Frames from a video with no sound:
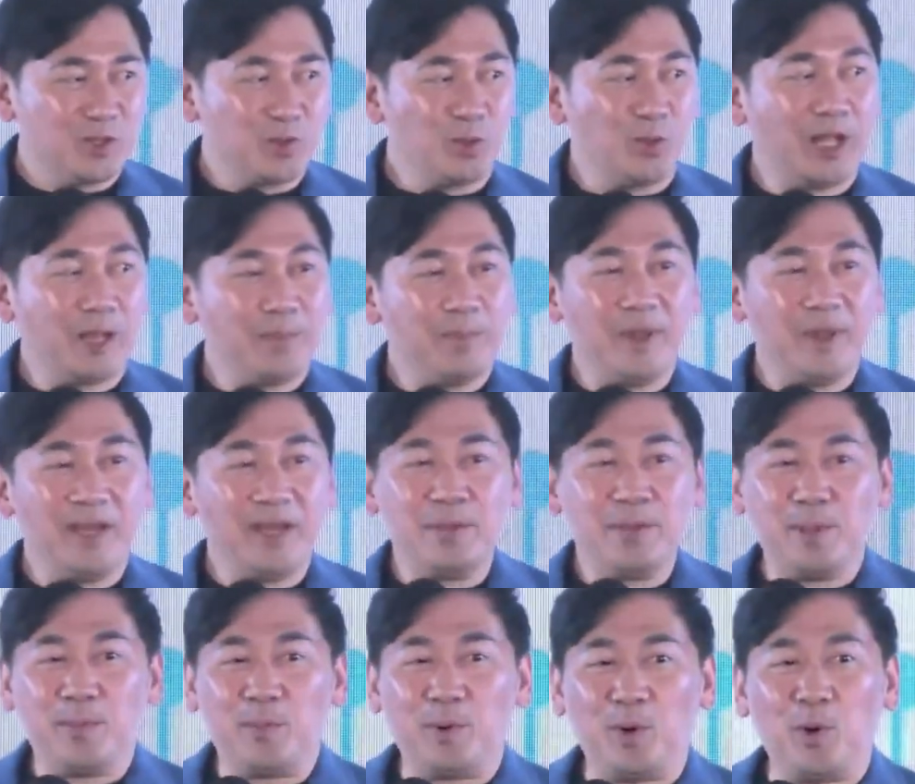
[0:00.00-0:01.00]
So like
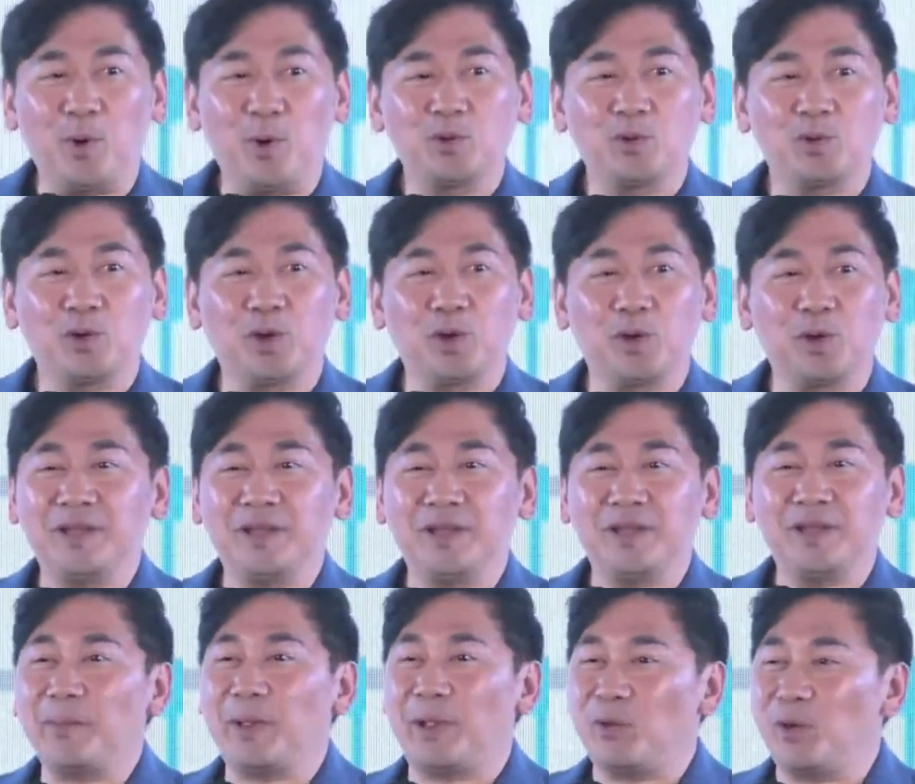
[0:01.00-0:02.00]
many people during
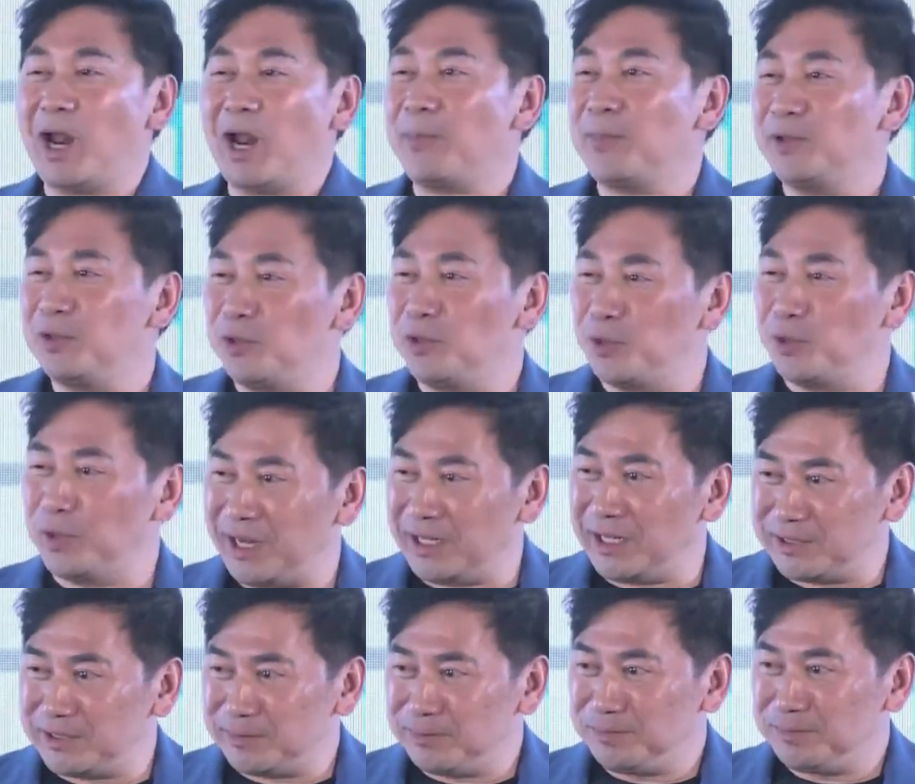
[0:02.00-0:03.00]
pandemic, what happened to you
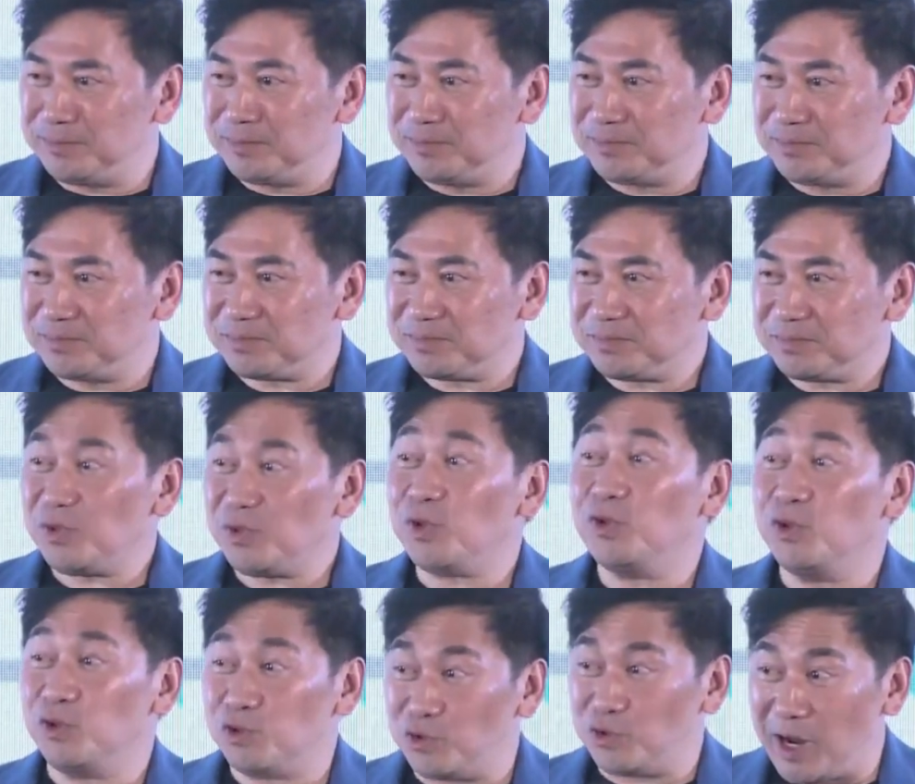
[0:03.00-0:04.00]
guys?
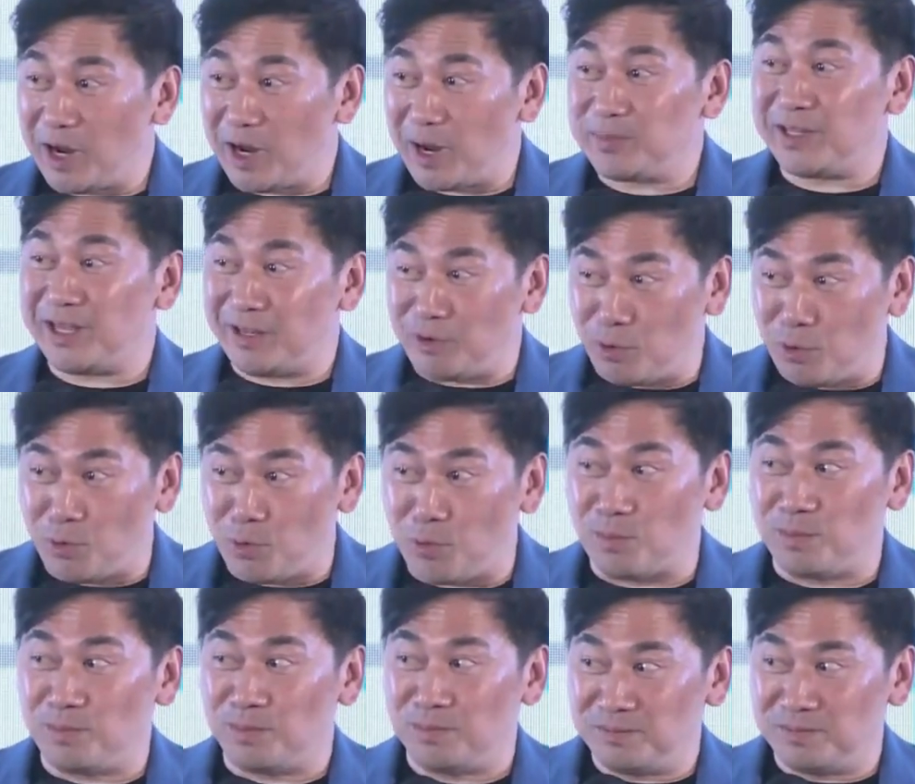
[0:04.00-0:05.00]
You're trapped at
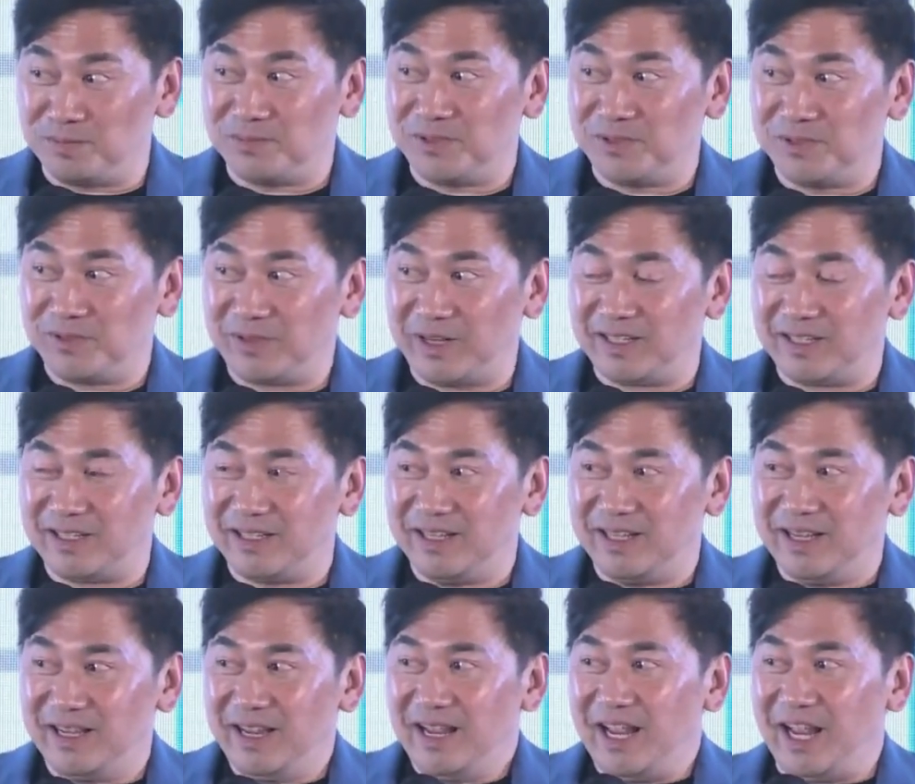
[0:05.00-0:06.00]
home, right?
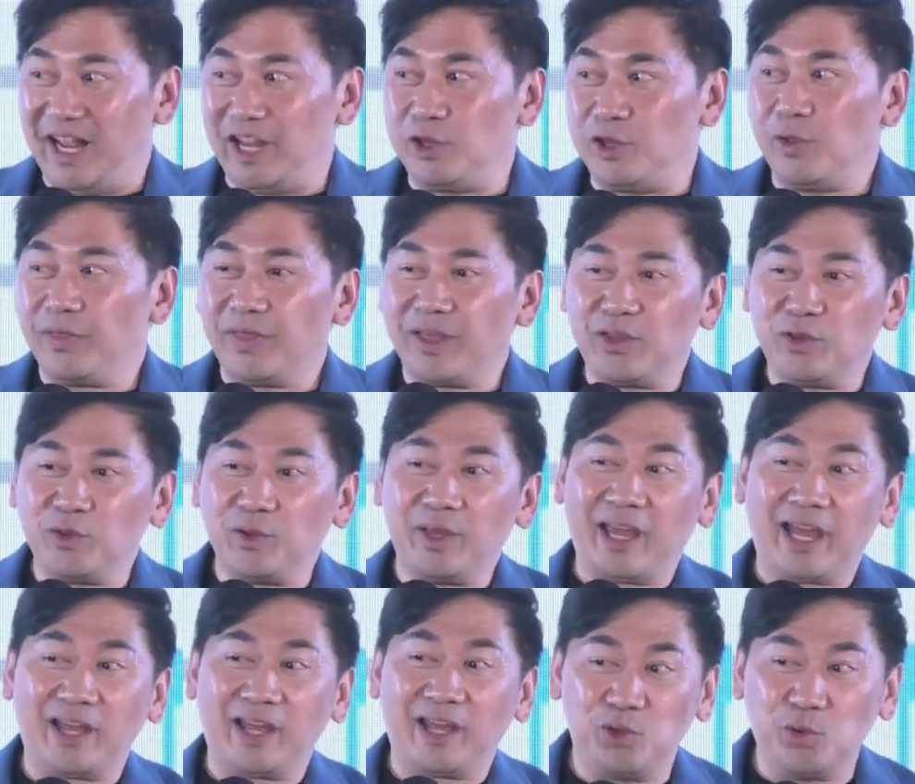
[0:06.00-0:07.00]
And you think
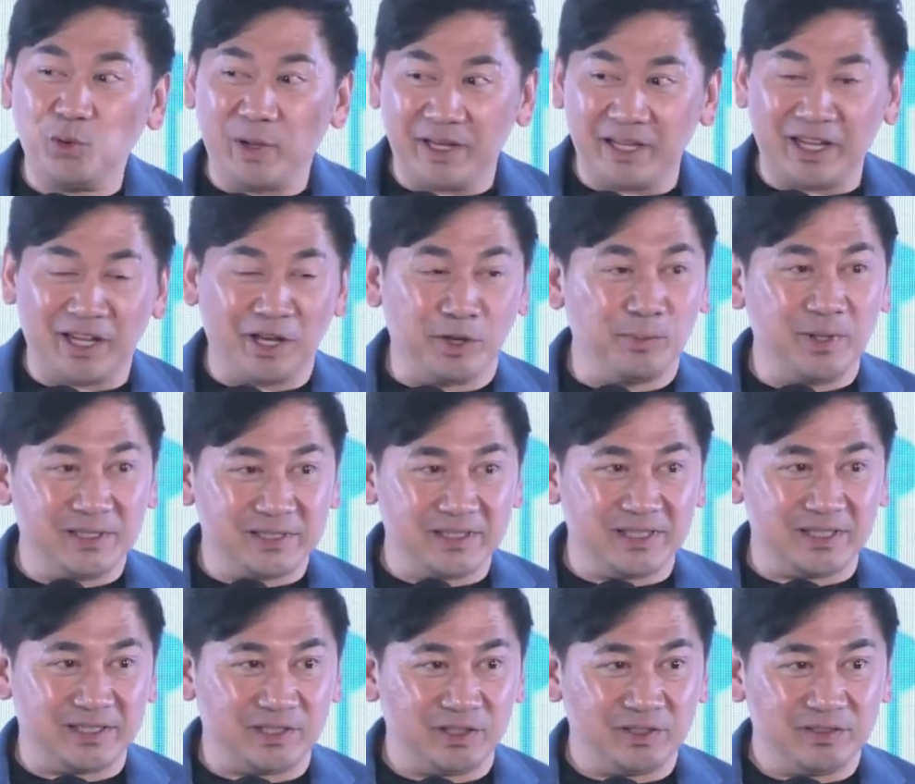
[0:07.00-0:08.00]
you can't do any other
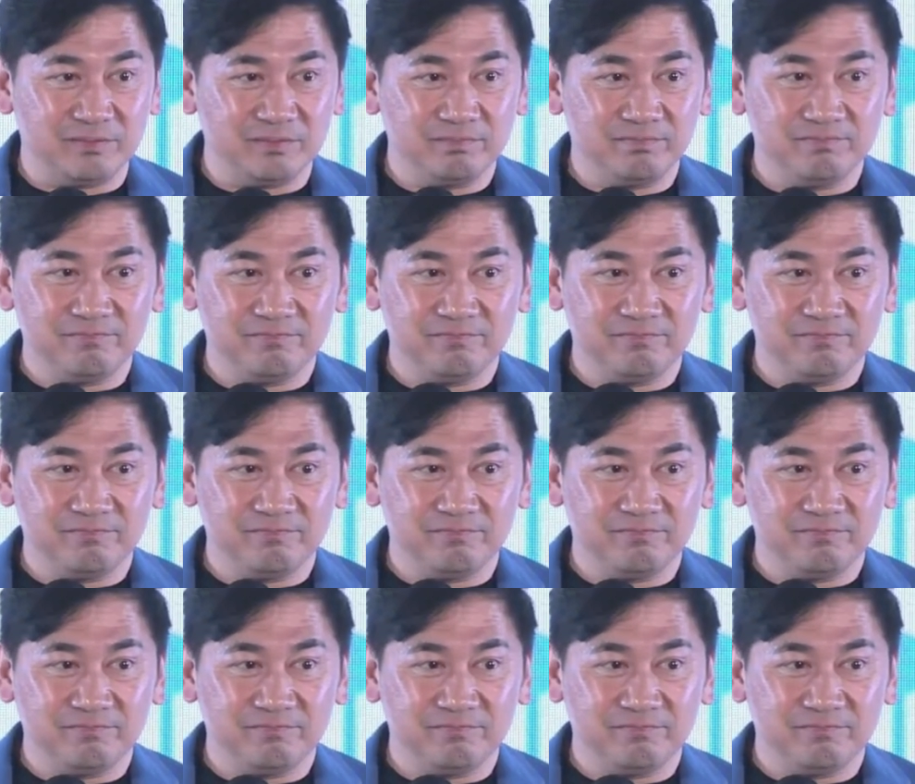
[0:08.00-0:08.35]
business.